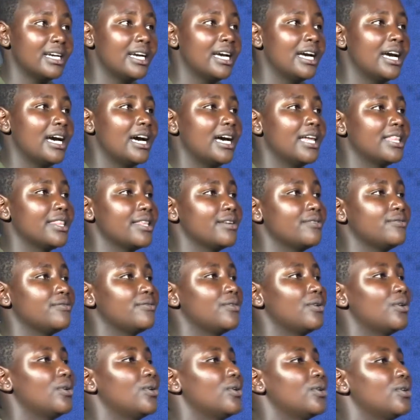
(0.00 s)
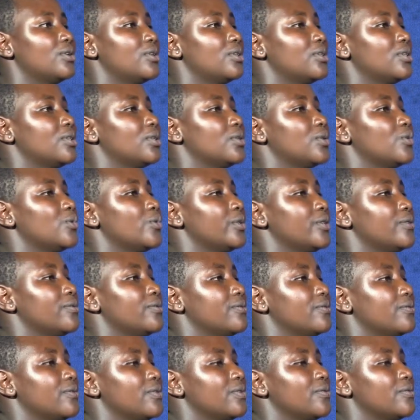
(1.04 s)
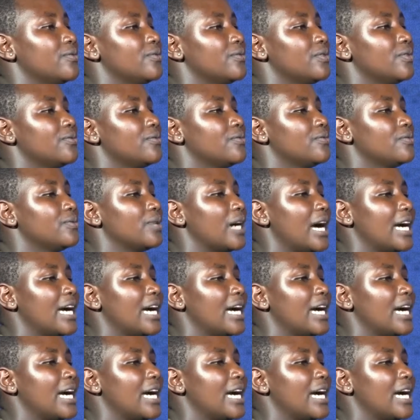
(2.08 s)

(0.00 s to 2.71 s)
and therefore we've